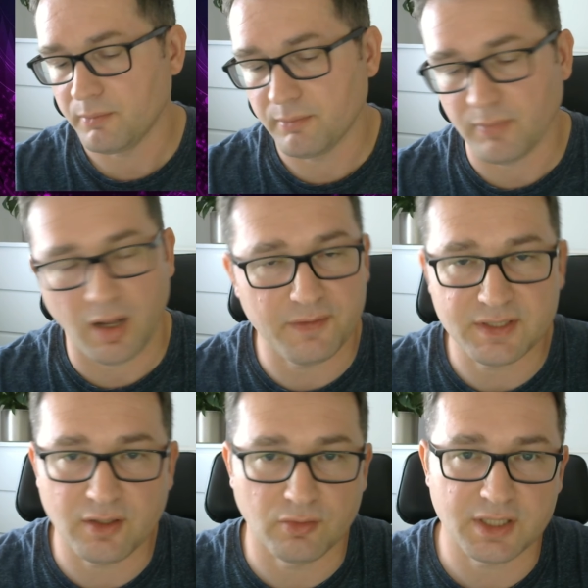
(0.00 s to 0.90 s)

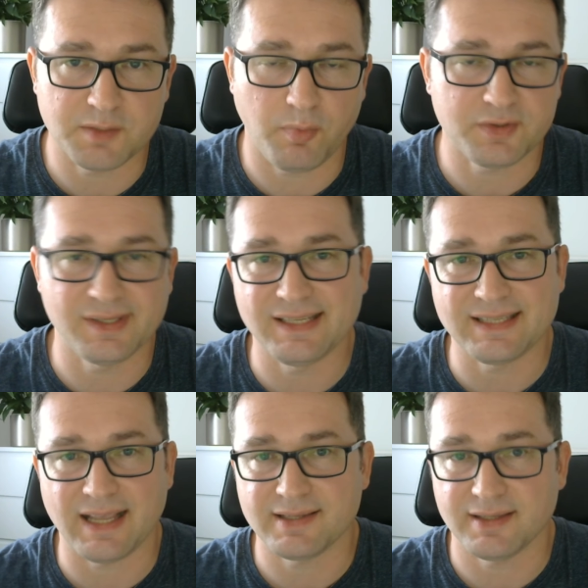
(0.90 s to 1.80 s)
obviously on Xbox Series
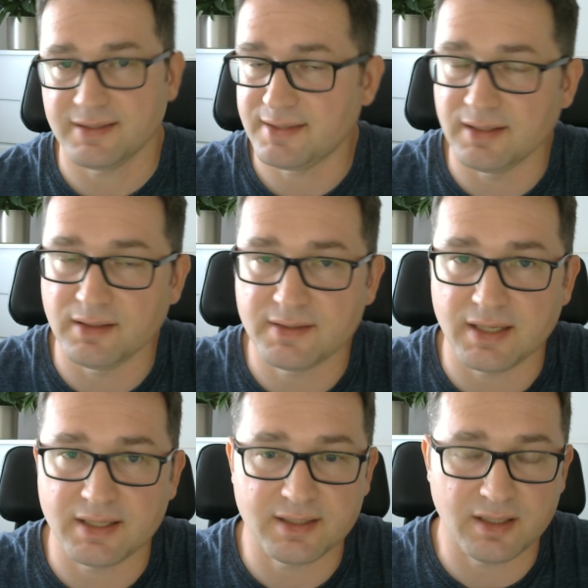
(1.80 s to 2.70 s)
S it's still
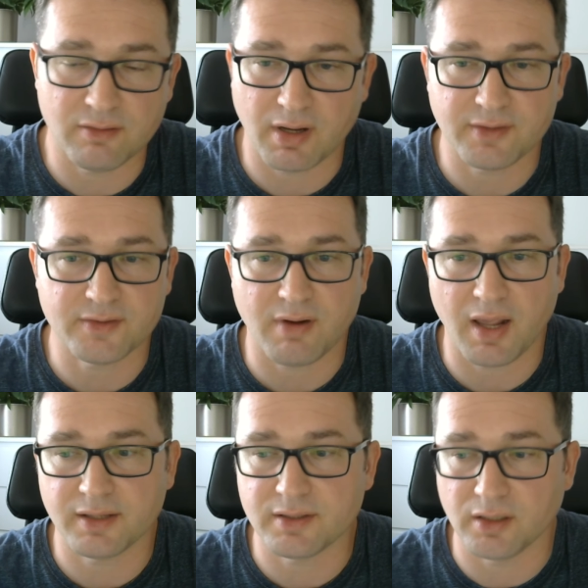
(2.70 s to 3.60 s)
60, runs
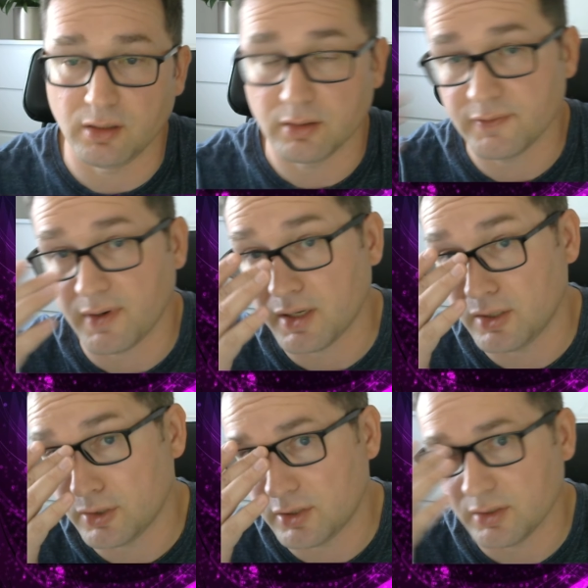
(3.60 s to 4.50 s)
great, it looks very
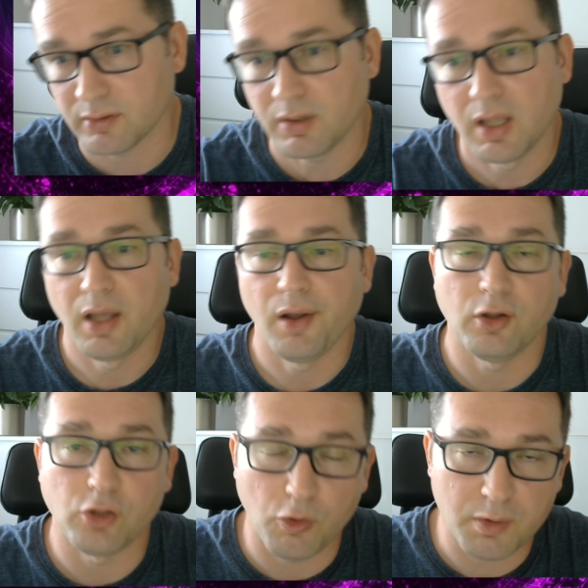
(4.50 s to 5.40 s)
good too,
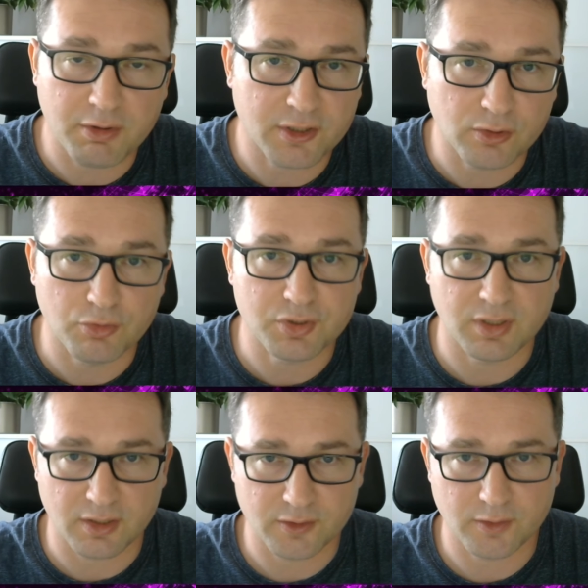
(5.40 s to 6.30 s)
lower resolution
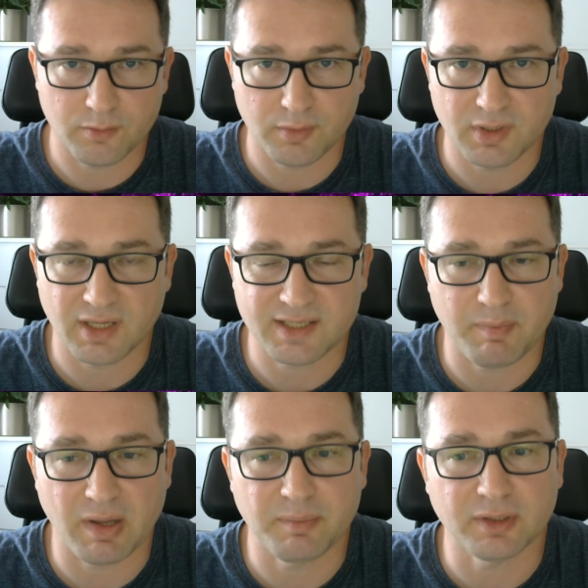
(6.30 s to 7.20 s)
as you would
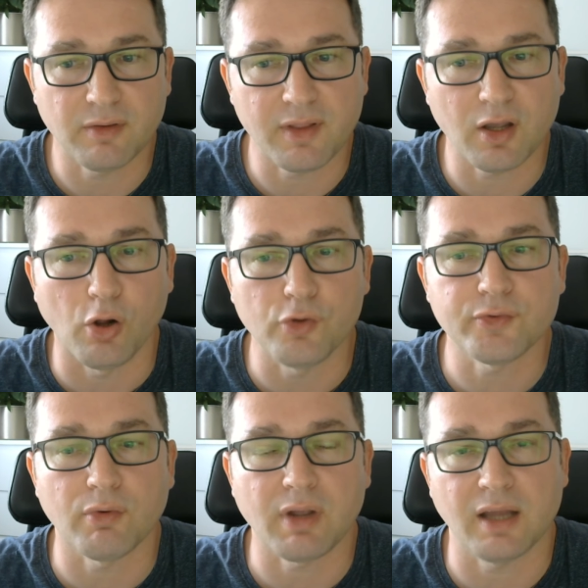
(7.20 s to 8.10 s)
expect, but they
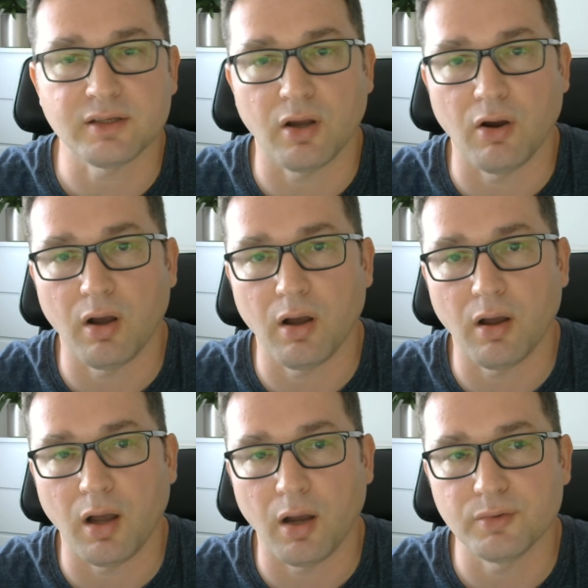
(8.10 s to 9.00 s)
also cut
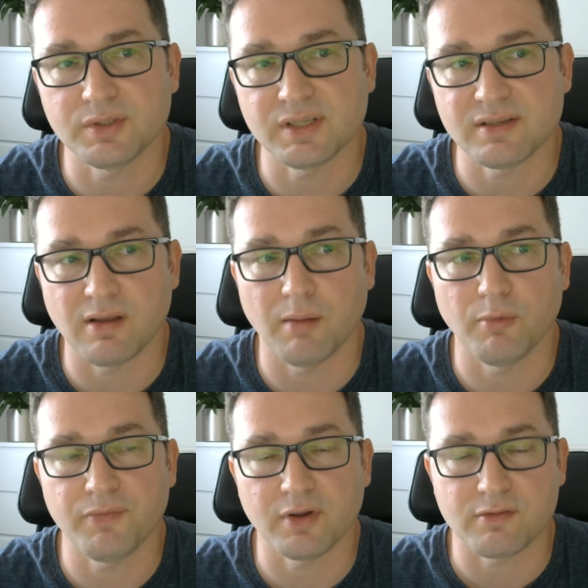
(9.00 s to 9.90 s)
out some
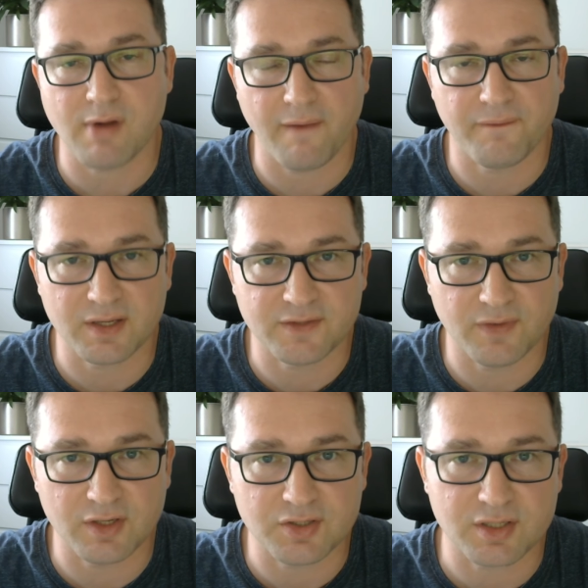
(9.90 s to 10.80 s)
of the graphics
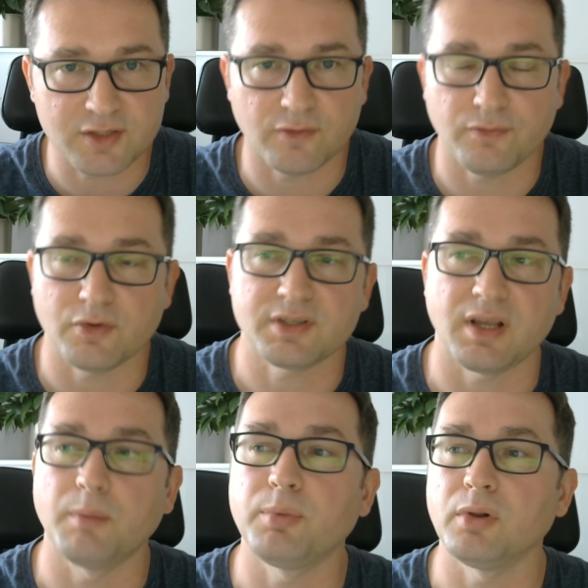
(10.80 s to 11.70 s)
features. So for
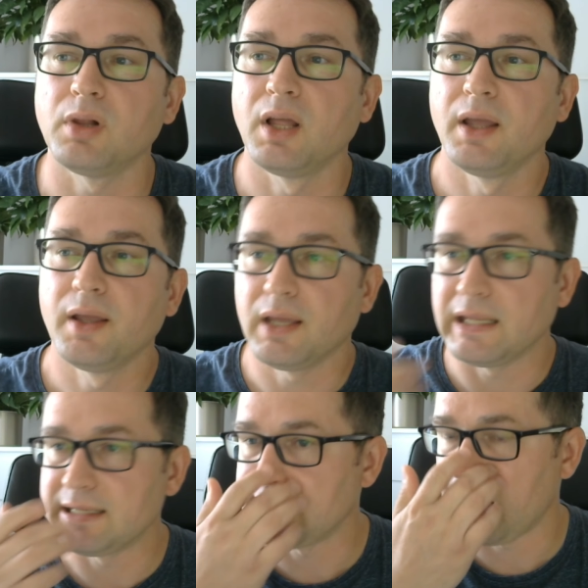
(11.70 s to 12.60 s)
example,
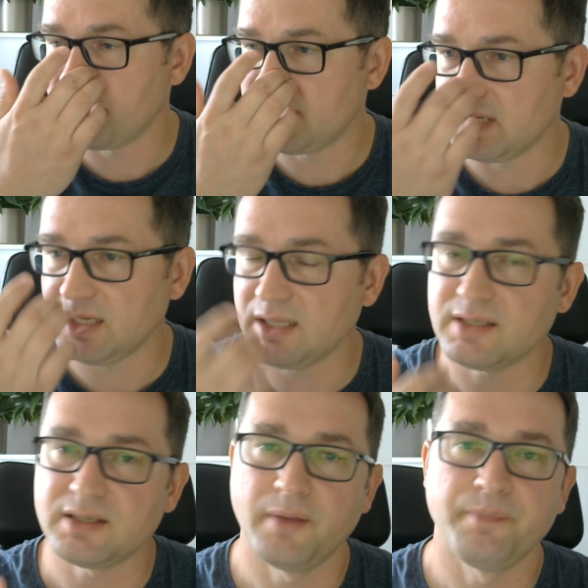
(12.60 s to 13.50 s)
in some
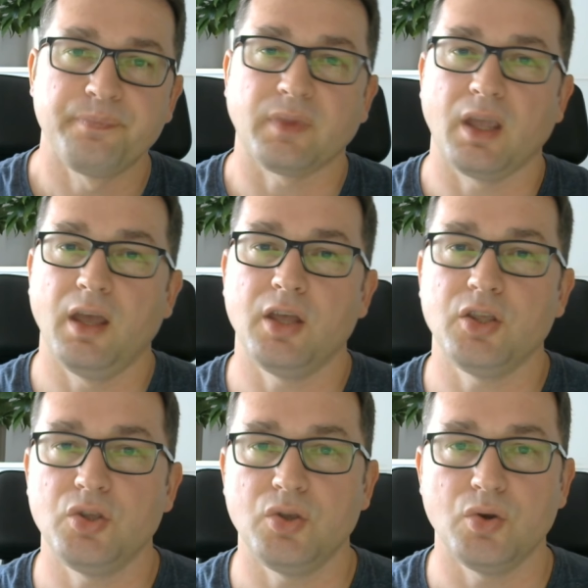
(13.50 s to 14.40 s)
scenes
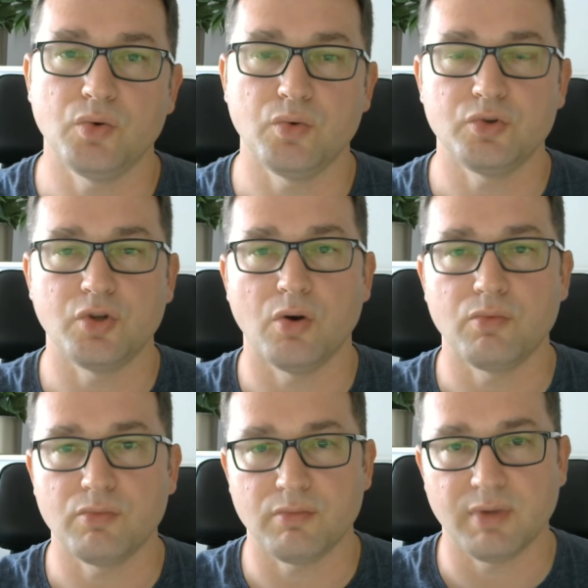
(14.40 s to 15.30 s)
you
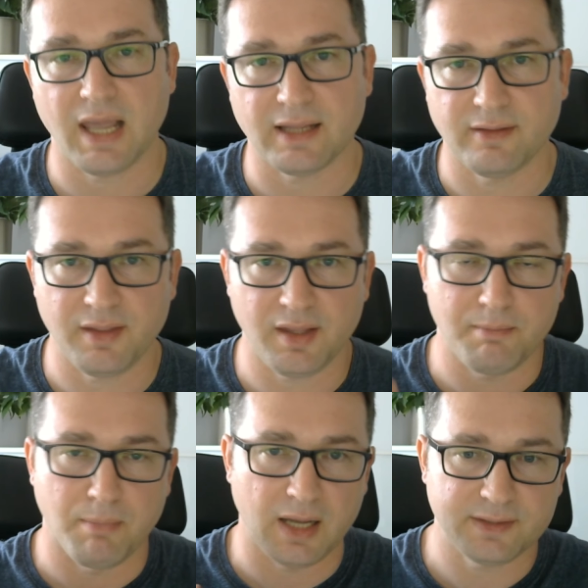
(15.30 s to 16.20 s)
don't get the
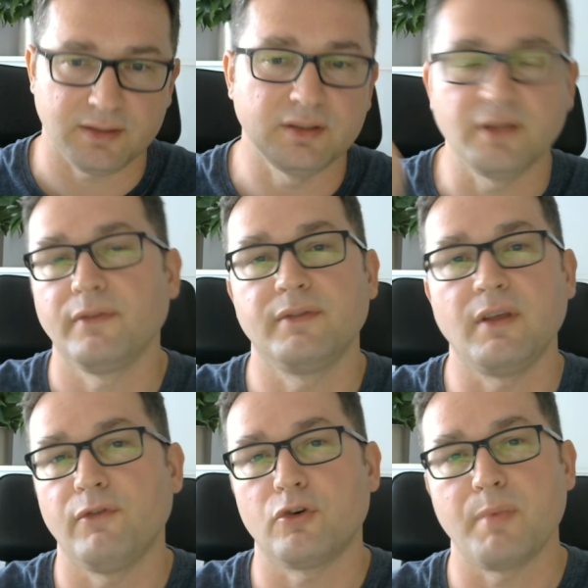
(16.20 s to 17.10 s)
muscle
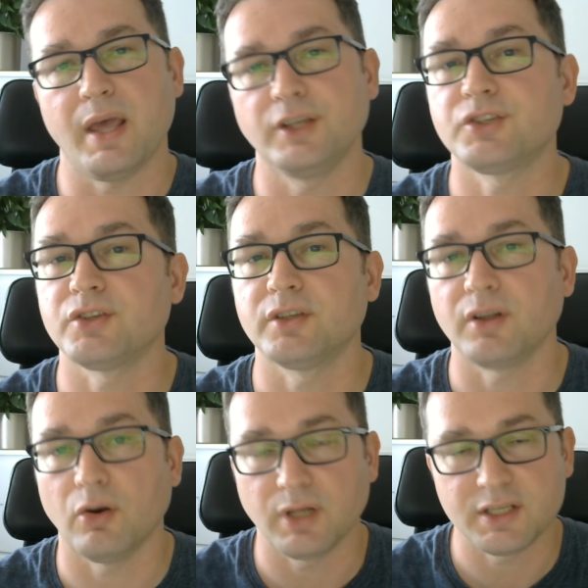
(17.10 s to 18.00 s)
deformation
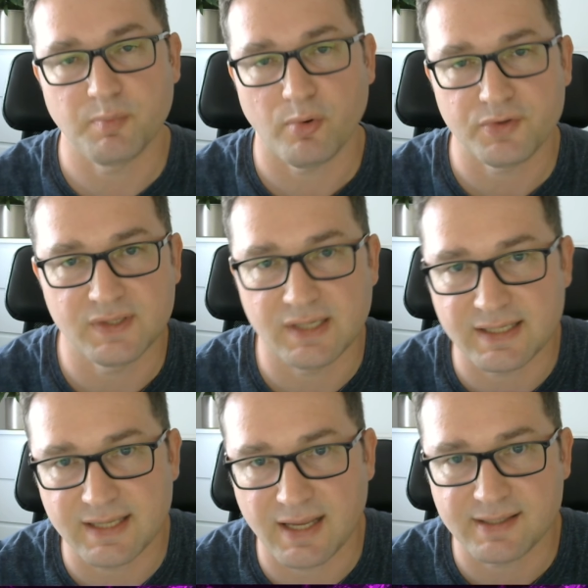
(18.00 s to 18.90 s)
on Xbox
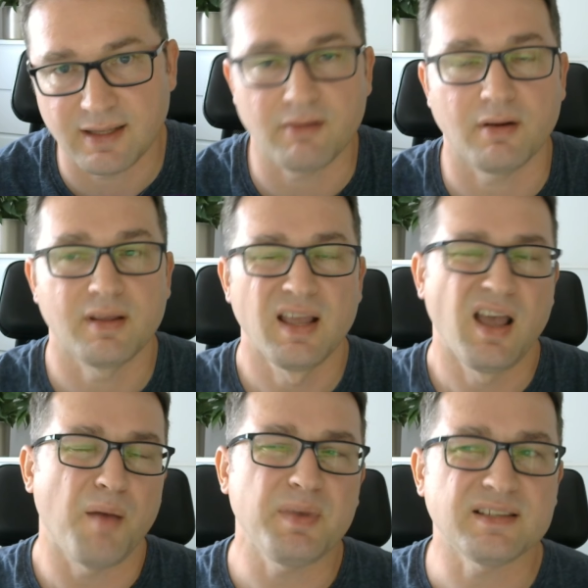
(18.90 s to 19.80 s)
Series S.
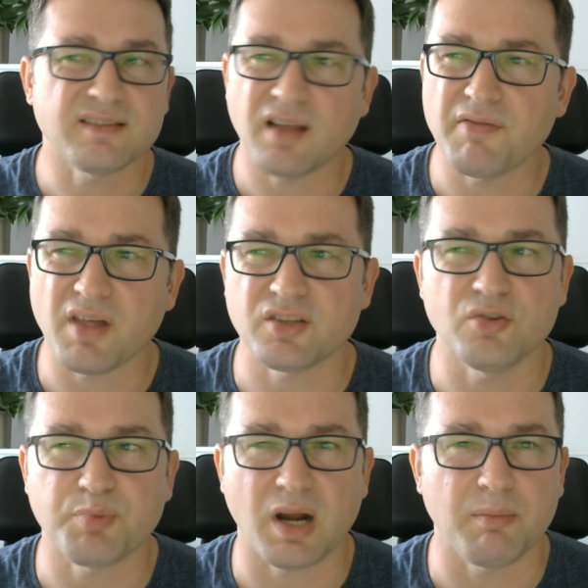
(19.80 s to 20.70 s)
Stuff that you
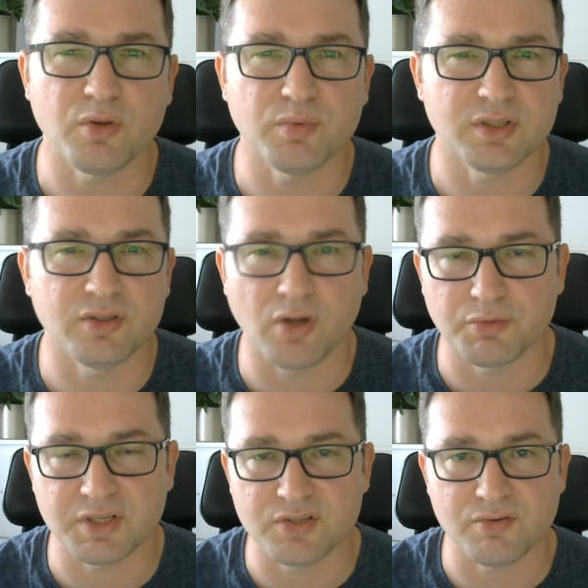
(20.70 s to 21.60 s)
probably wouldn't
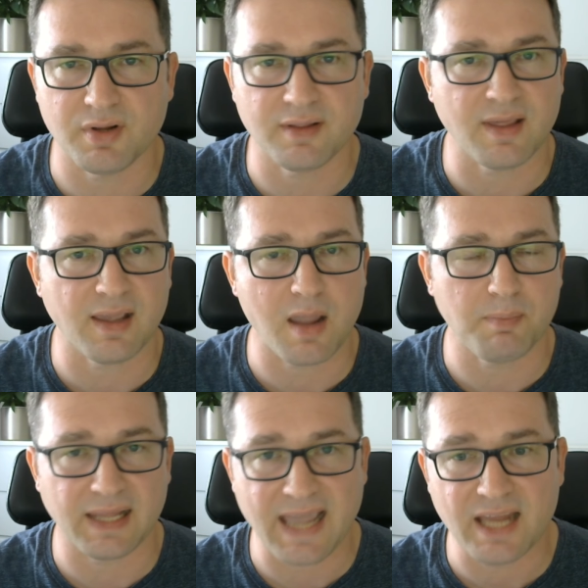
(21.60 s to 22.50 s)
notice during the
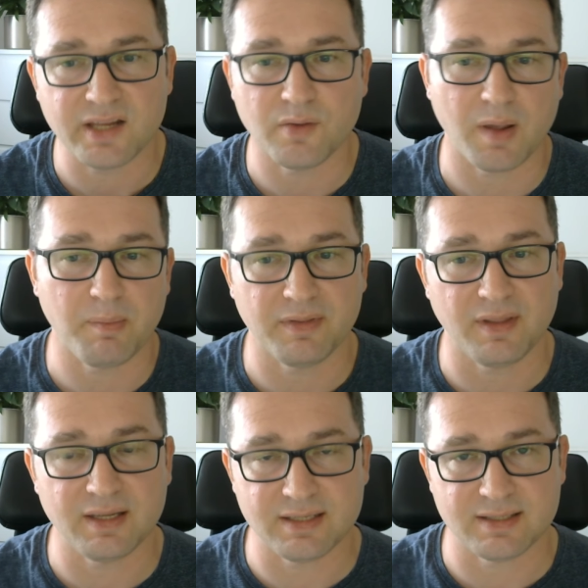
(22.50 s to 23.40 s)
gameplay anyway, but
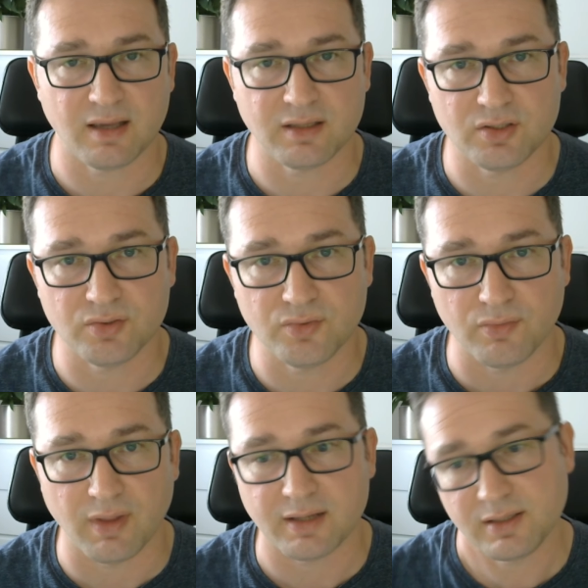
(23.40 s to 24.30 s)
they decided to do
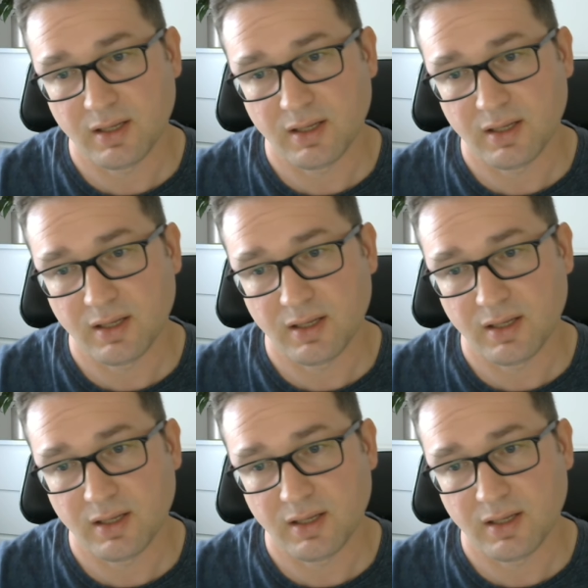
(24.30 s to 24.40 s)
that,